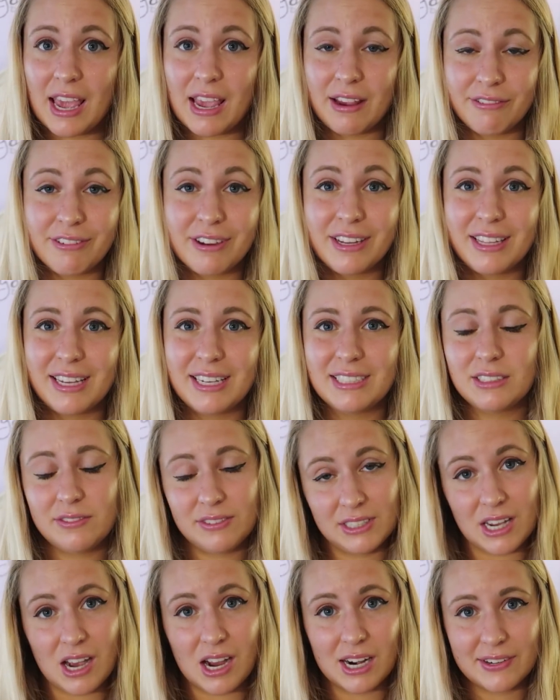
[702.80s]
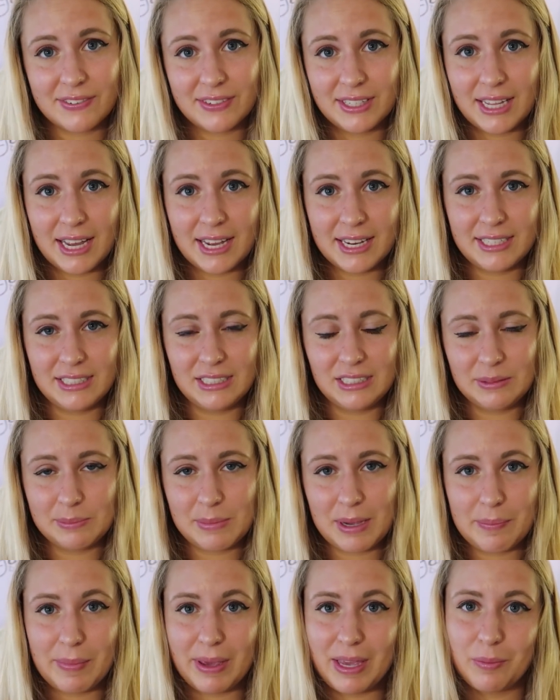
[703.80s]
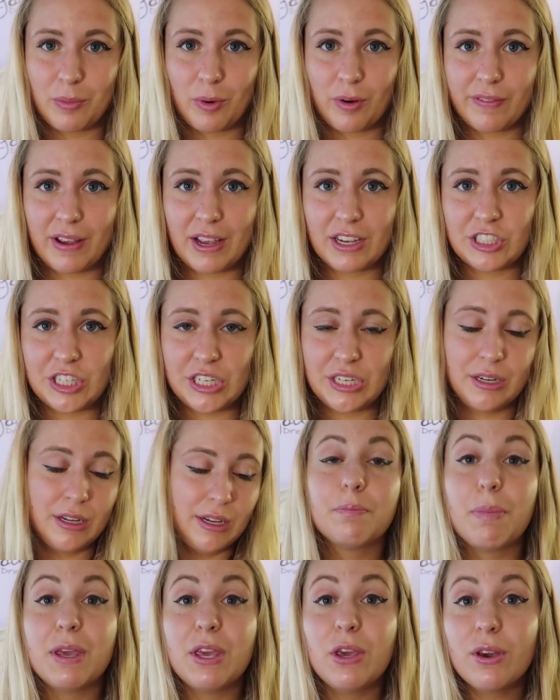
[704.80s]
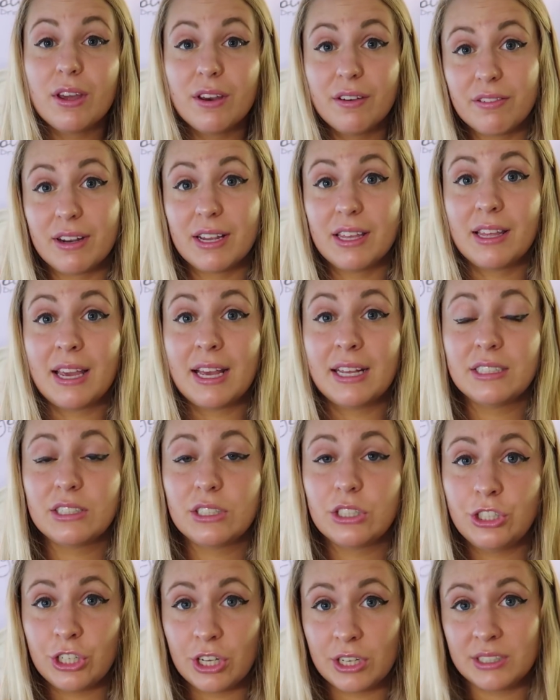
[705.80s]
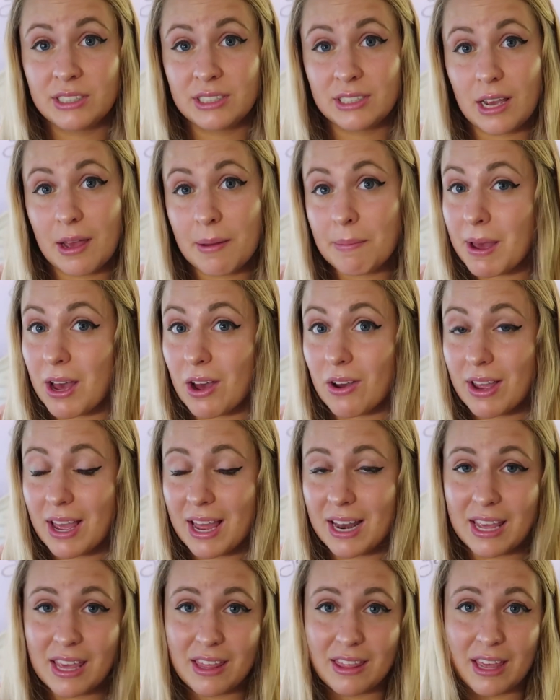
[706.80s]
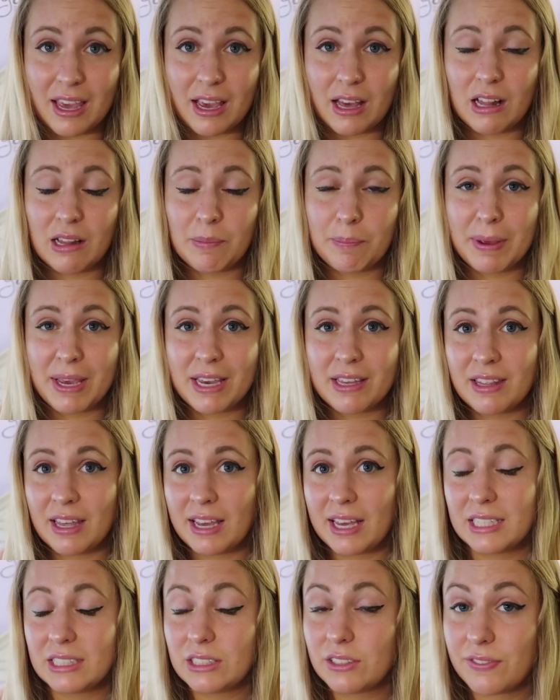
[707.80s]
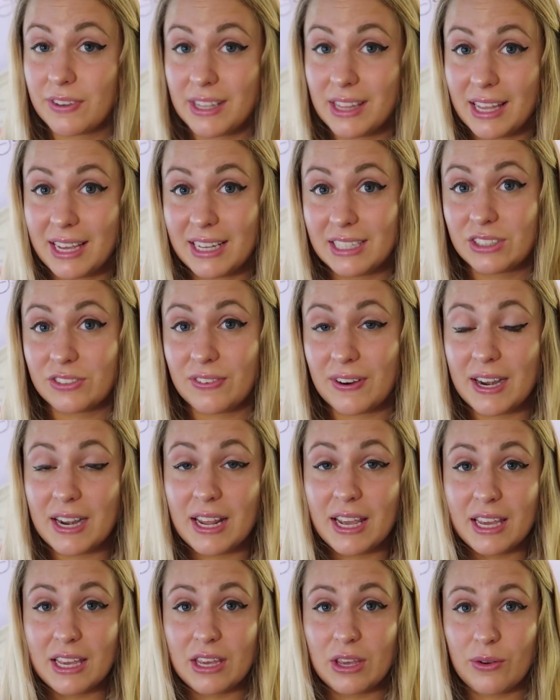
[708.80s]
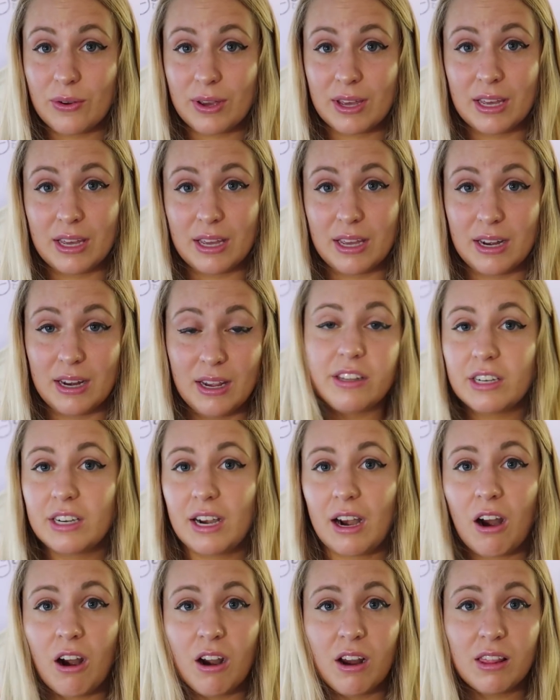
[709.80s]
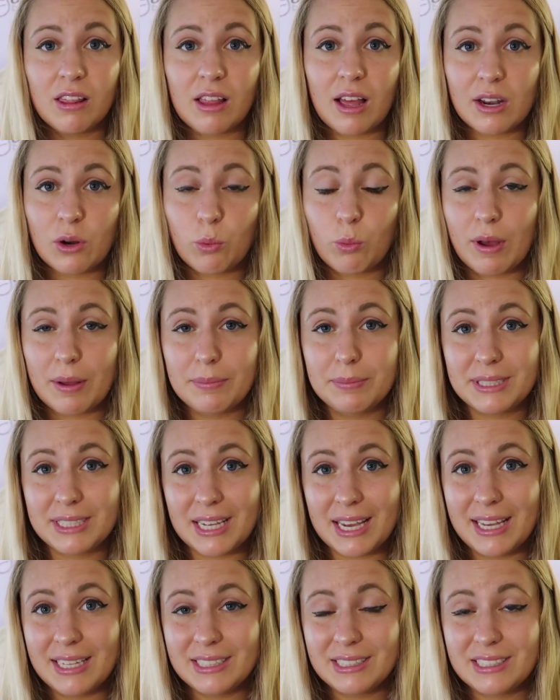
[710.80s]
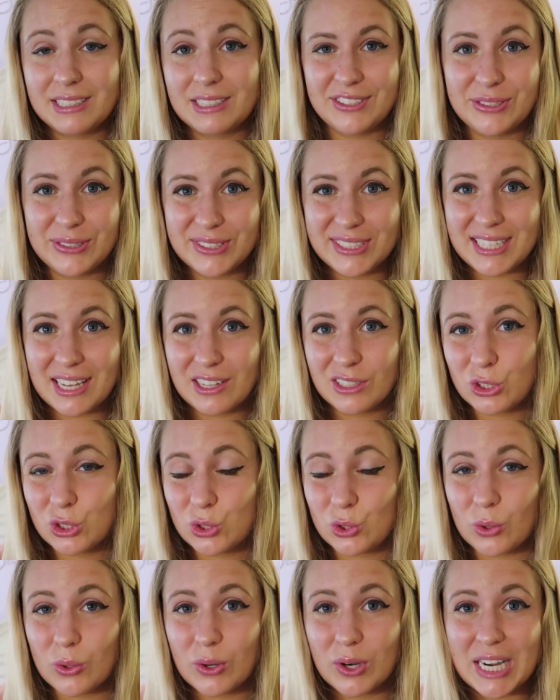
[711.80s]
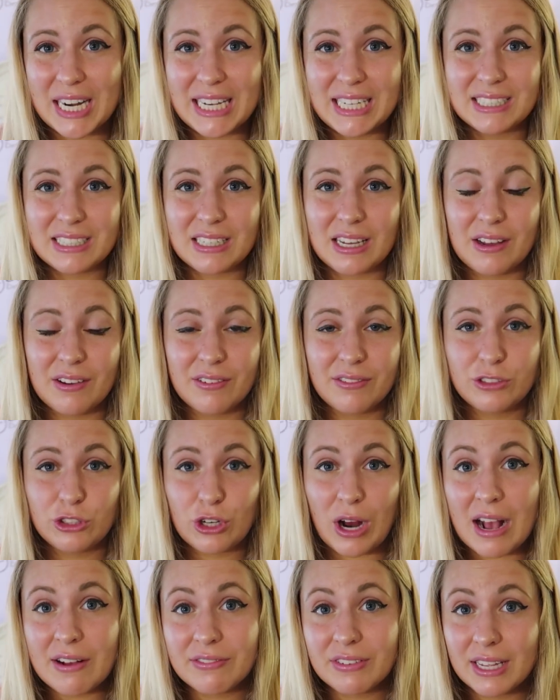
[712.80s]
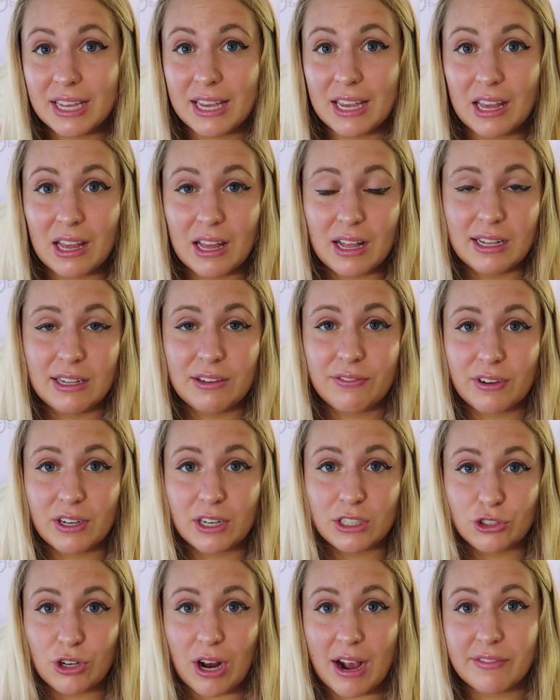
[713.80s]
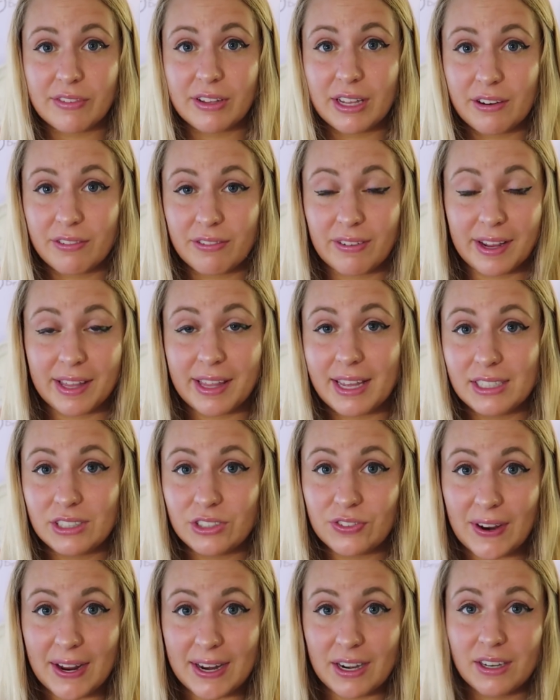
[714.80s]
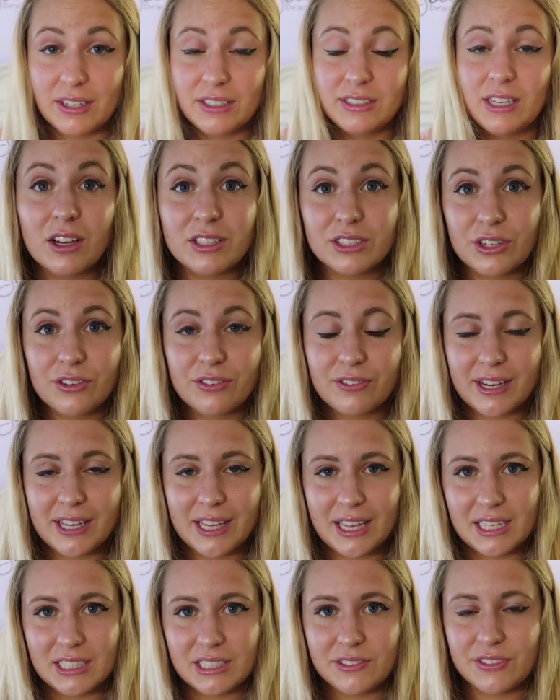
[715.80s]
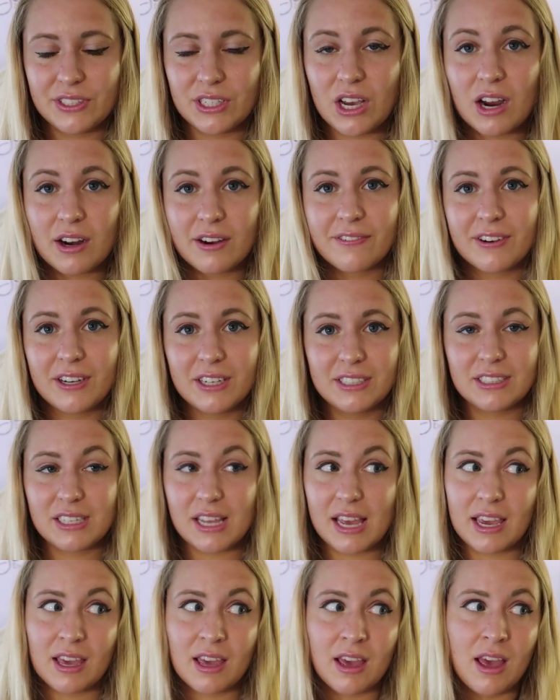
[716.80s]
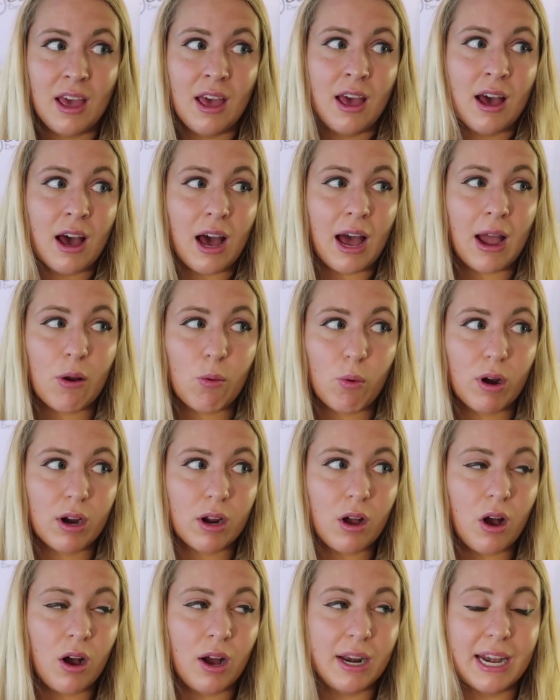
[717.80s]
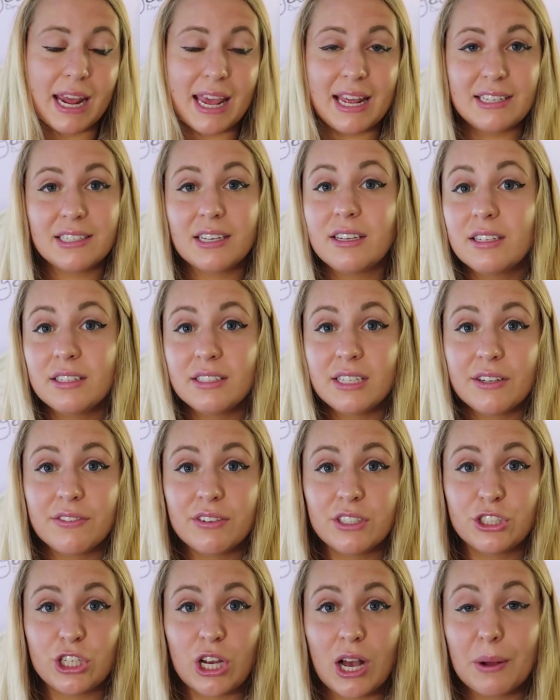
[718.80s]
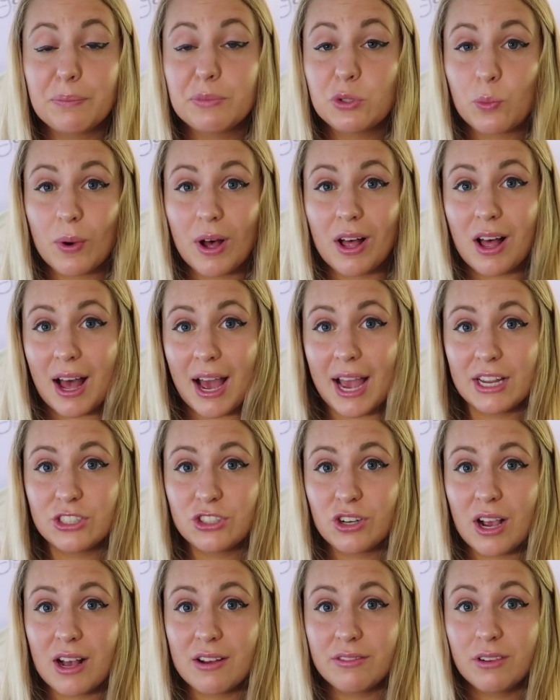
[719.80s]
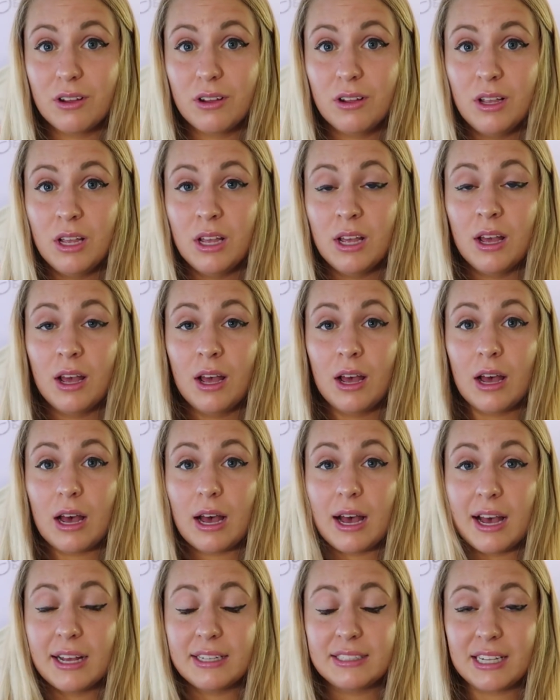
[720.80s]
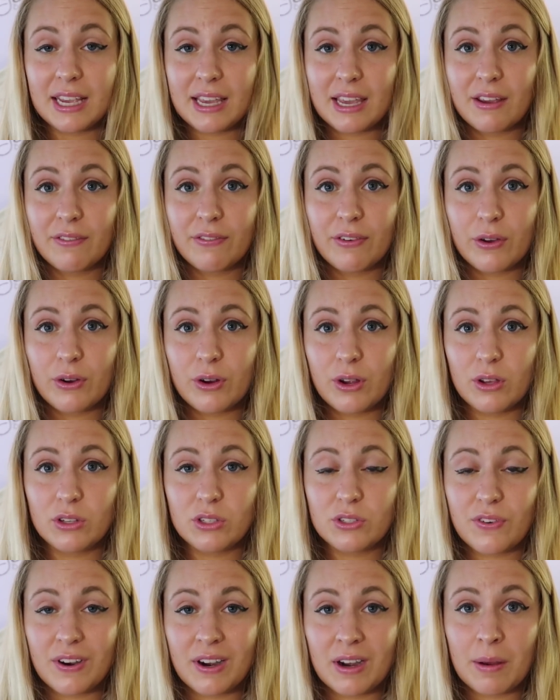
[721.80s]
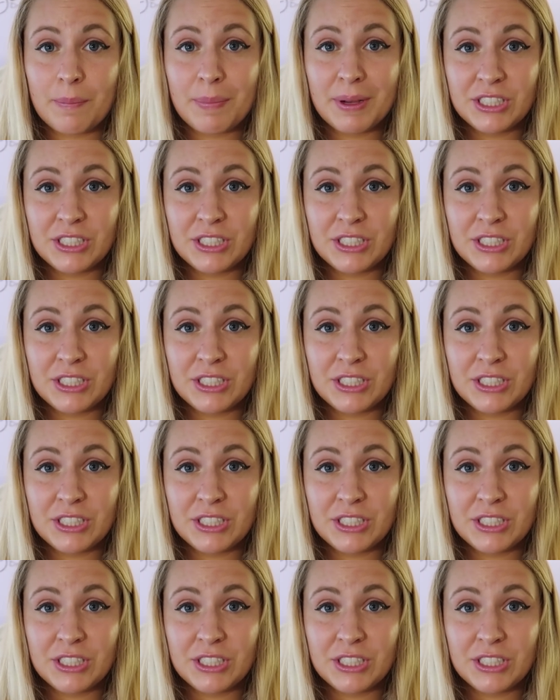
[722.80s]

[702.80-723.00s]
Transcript: a freelance photographer. That is my main profession. But you can freelance just about anything. A big thing is freelance writing. There are a lot of websites who sell stories of traveling for traveling freelance writers. Also freelance photographers. Like I work on a ton of different jobs while I travel, taking photos for a